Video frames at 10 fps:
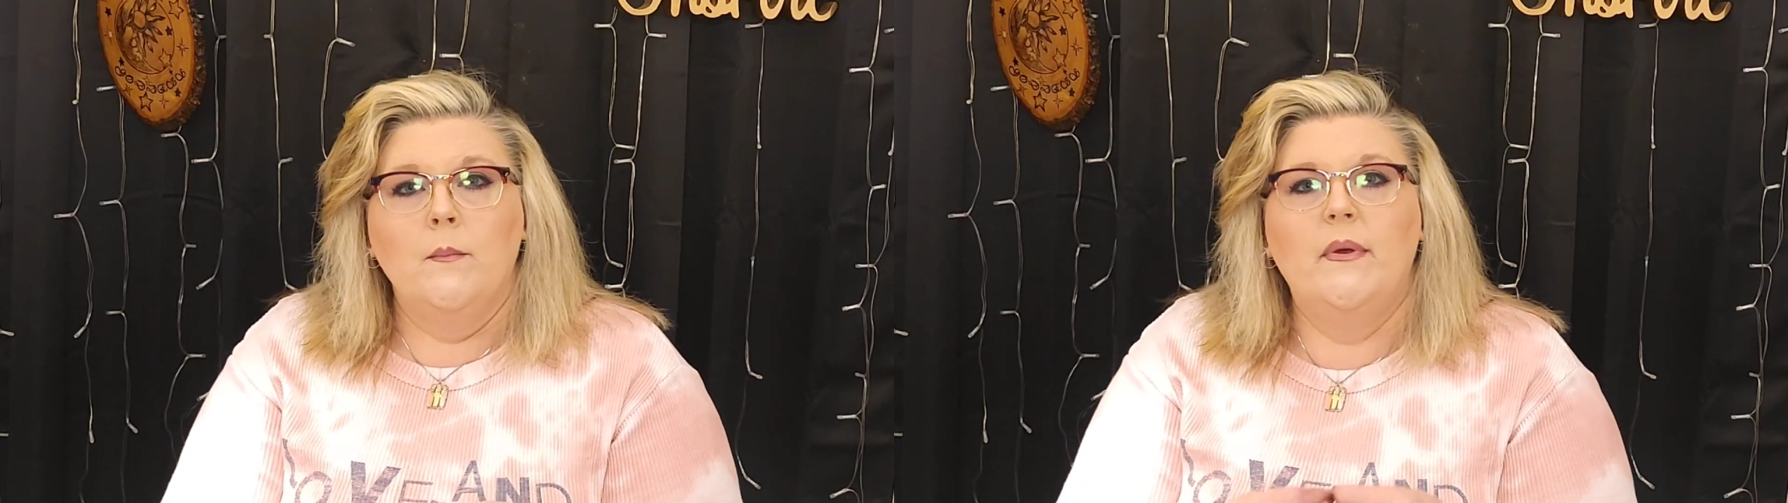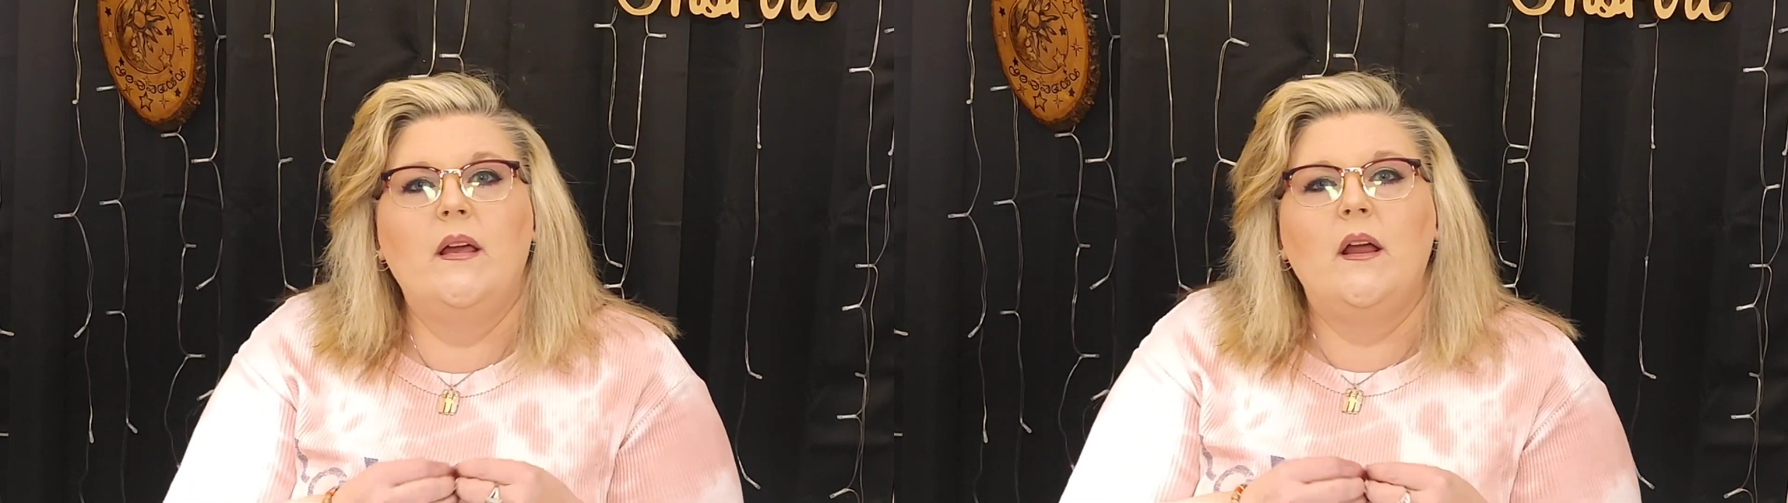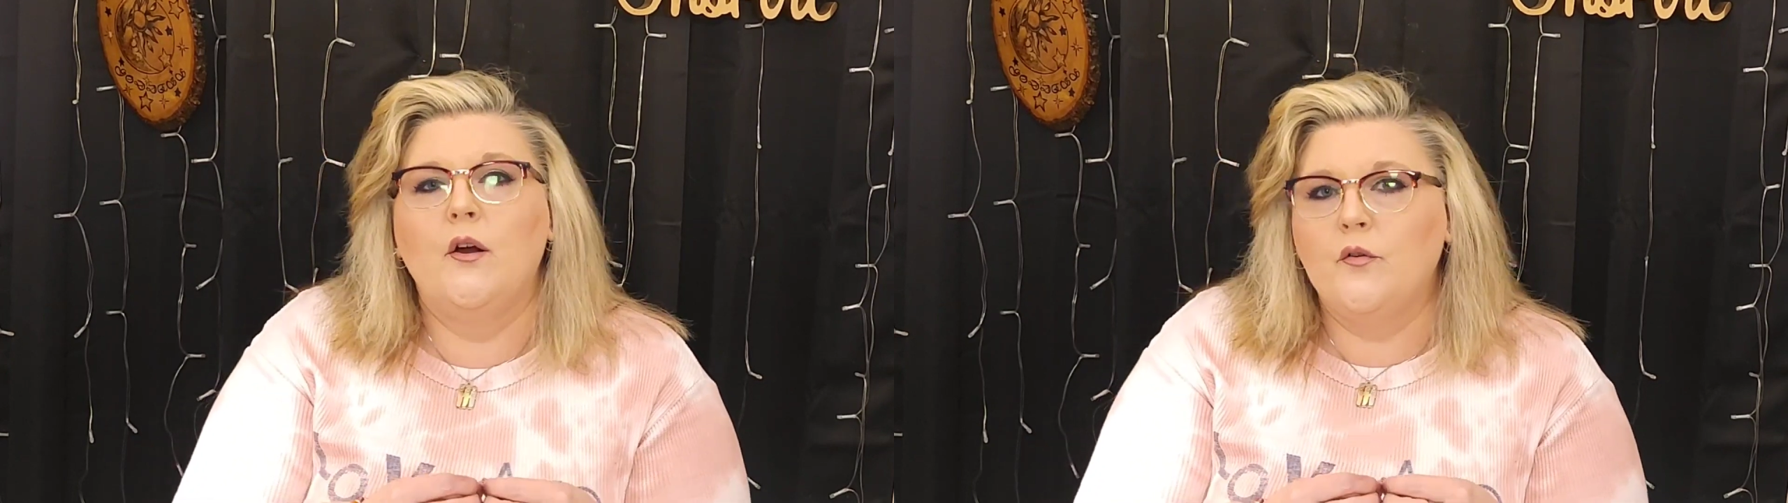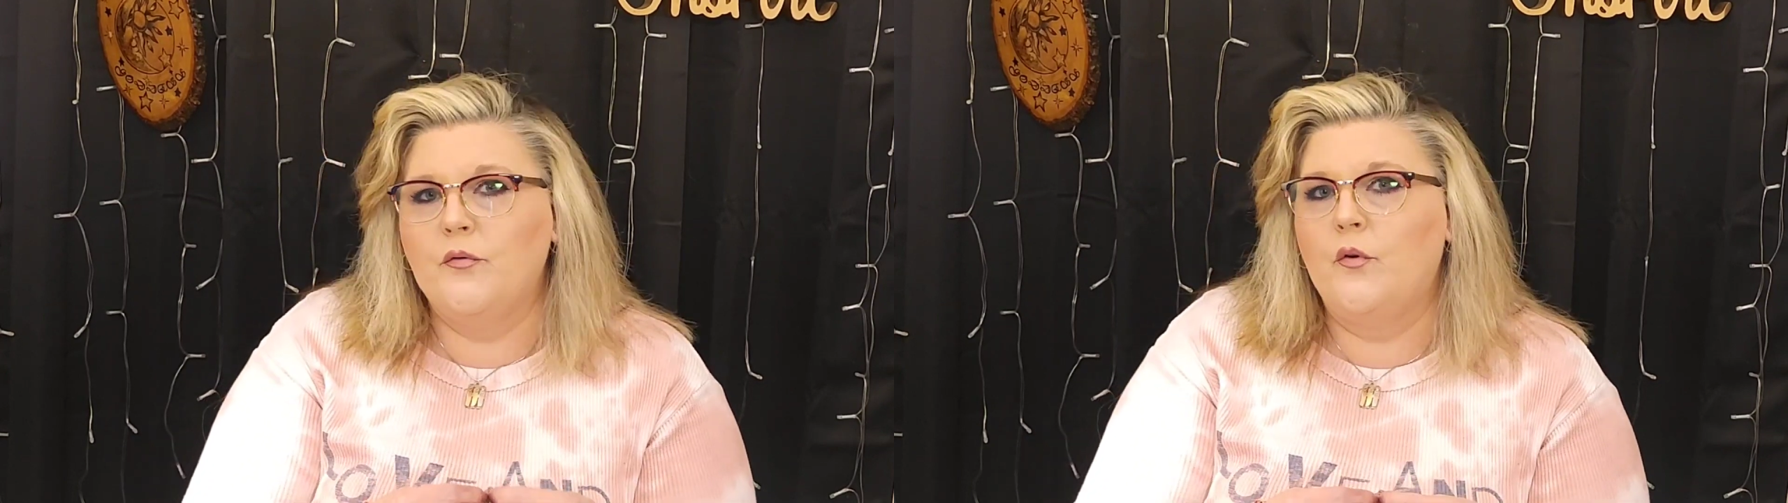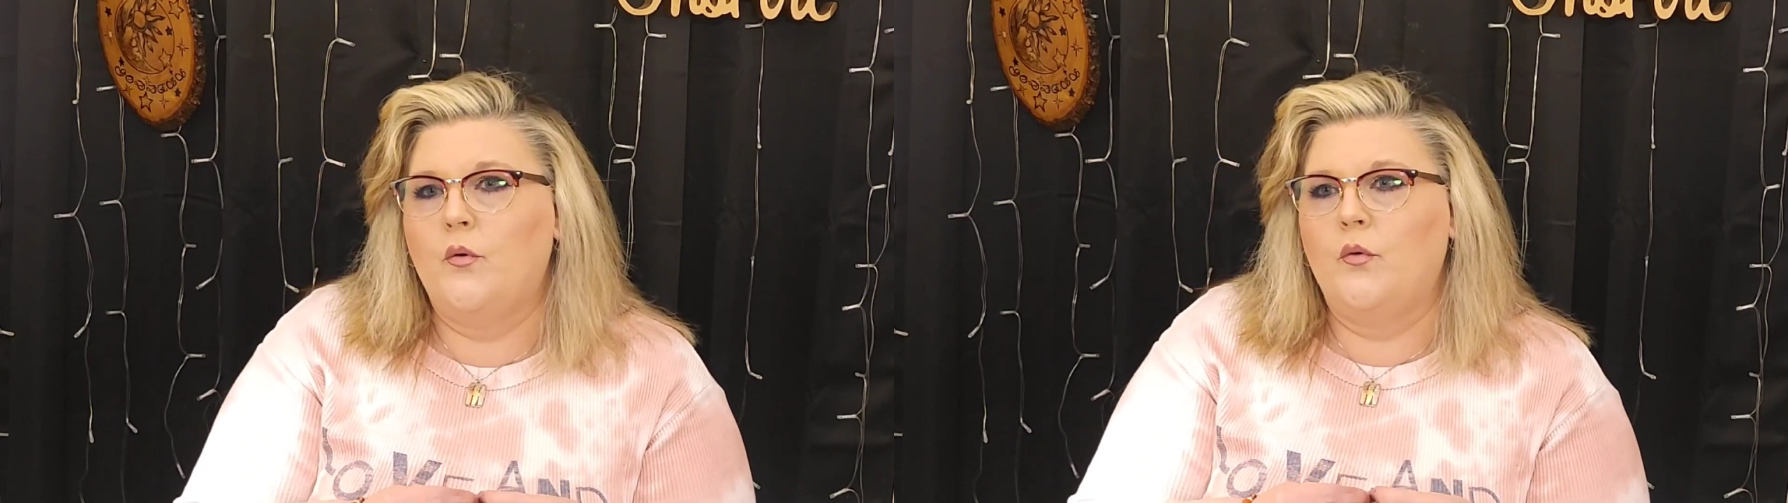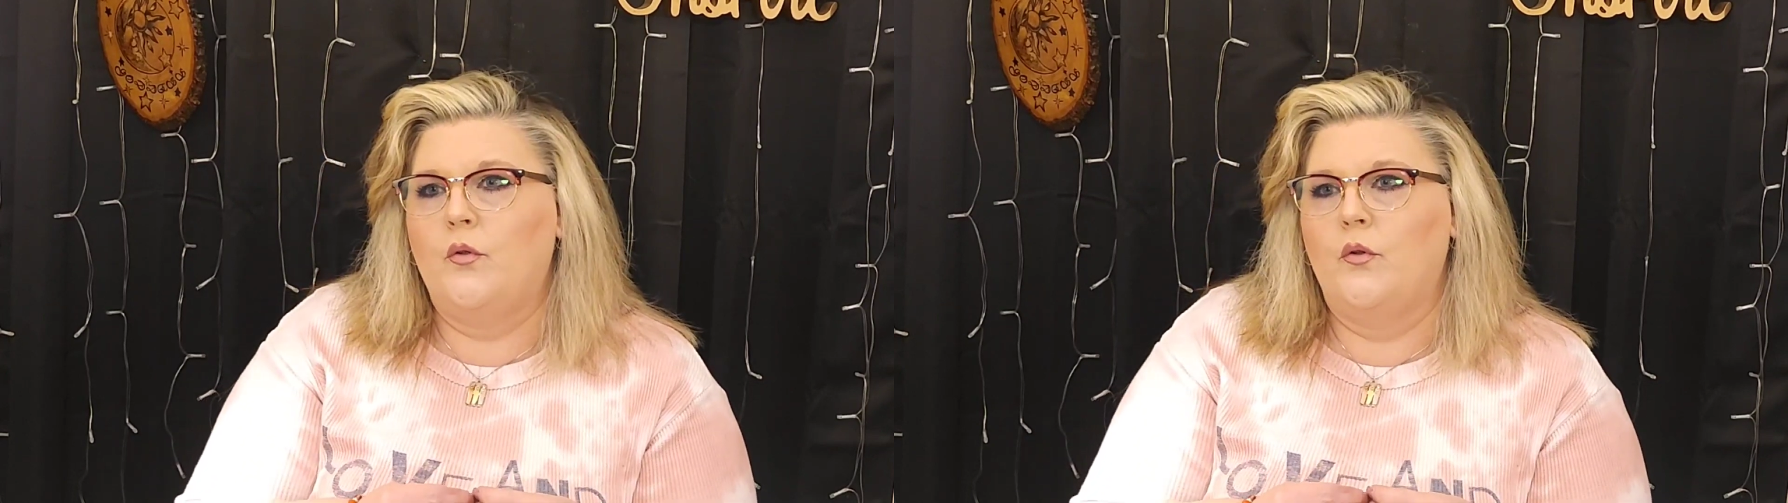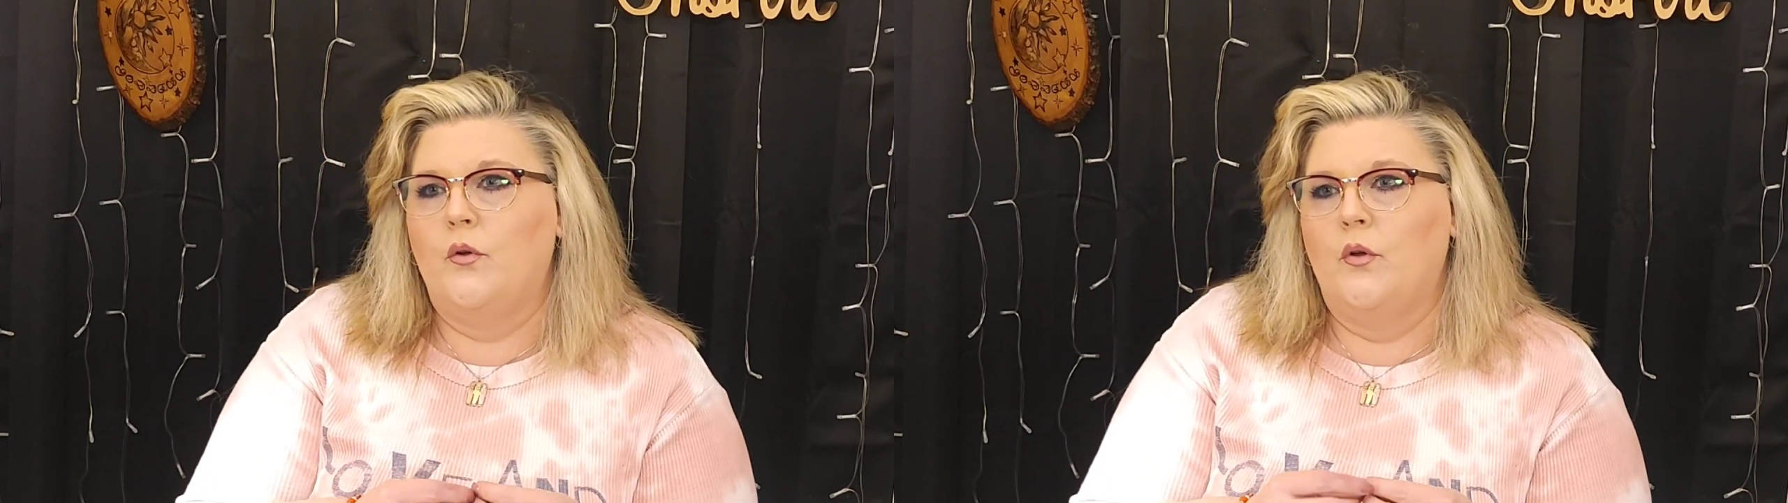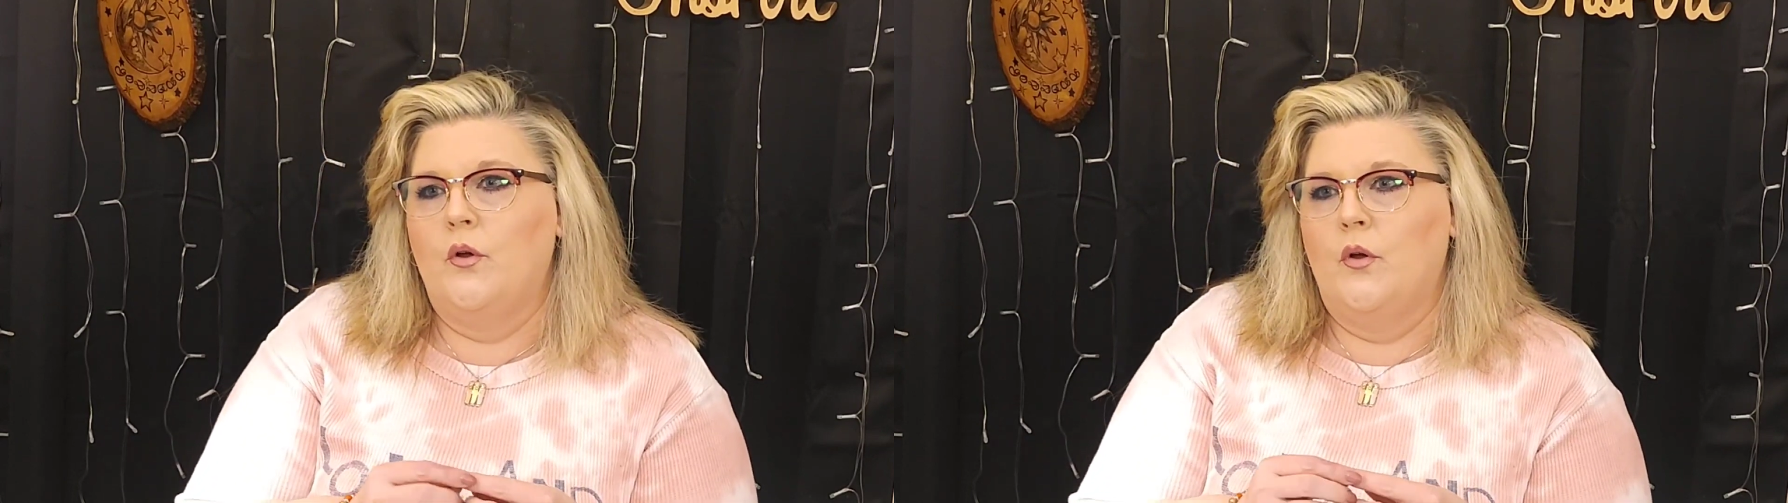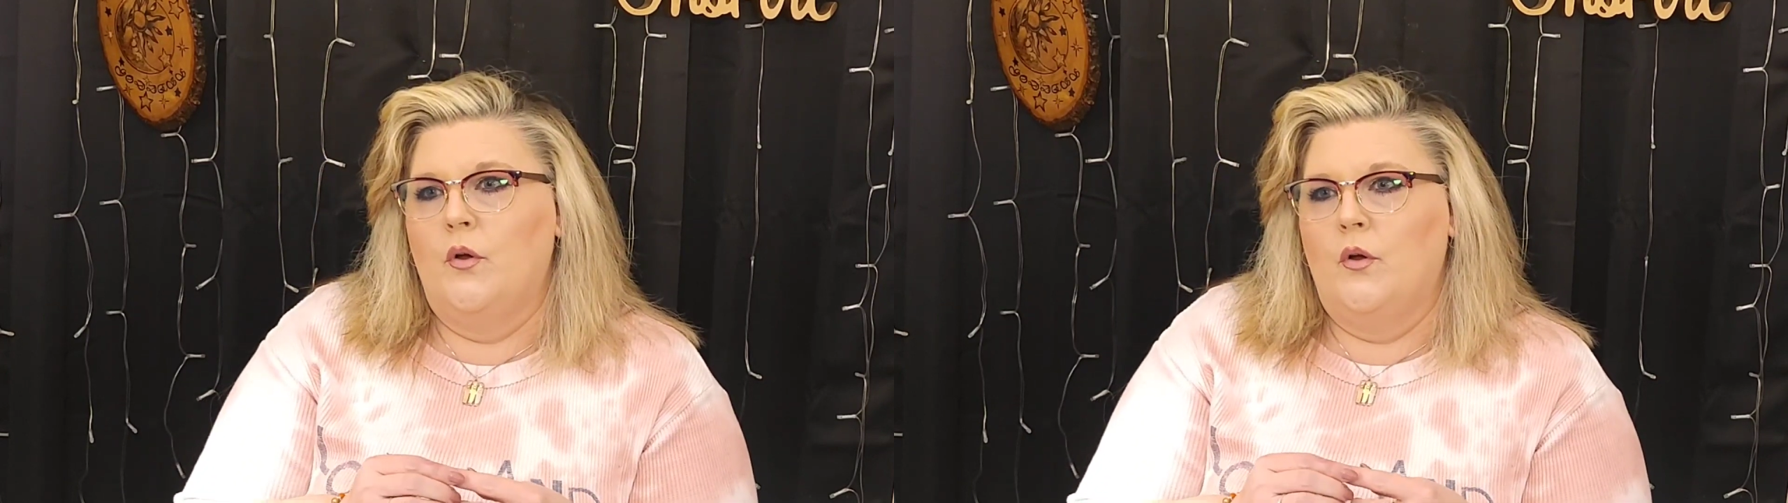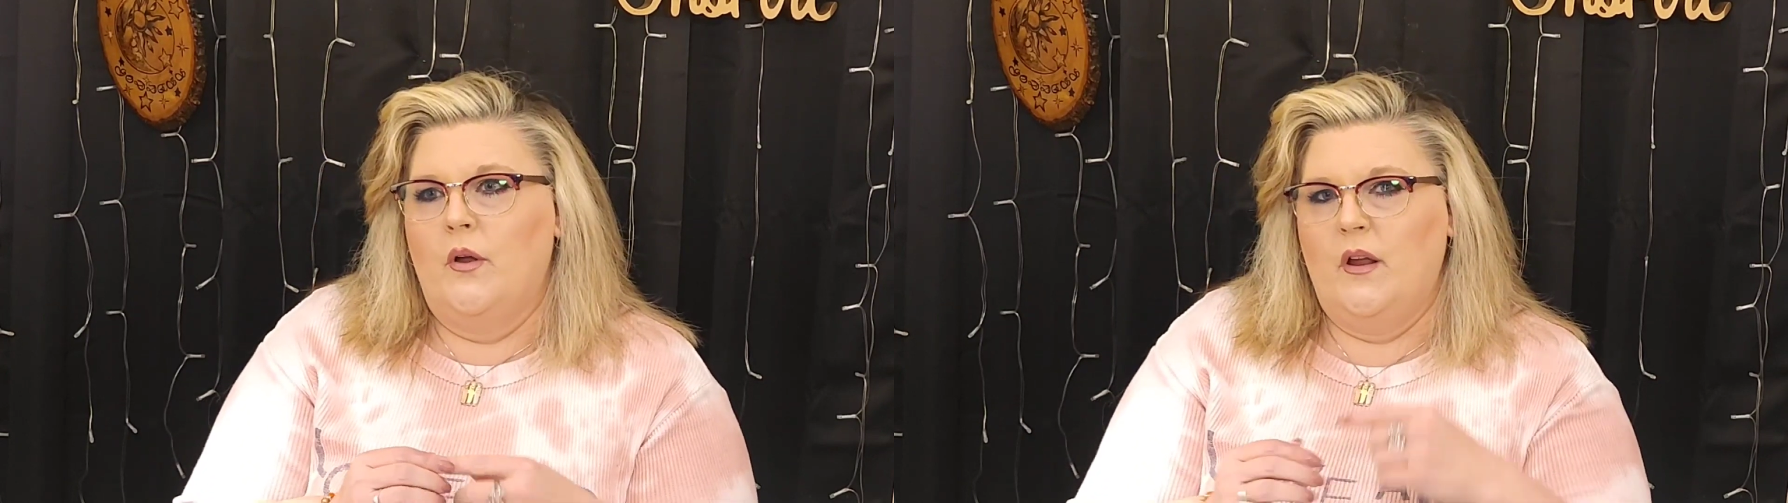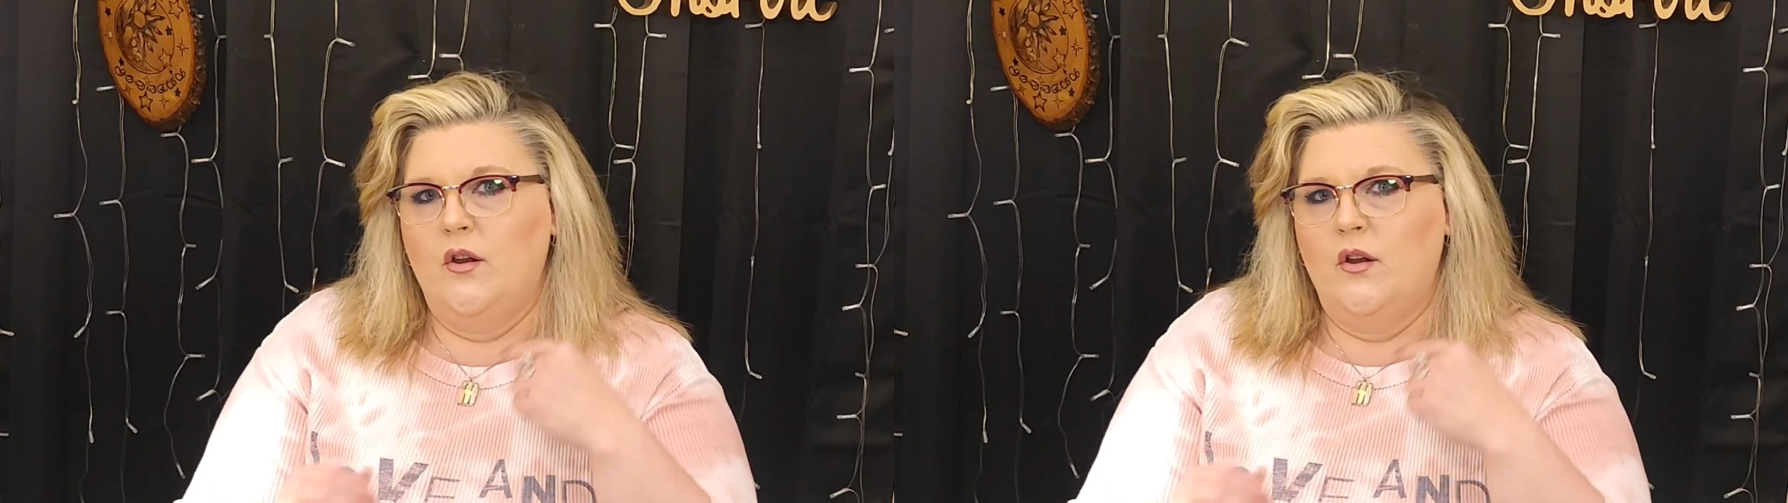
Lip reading: Be careful in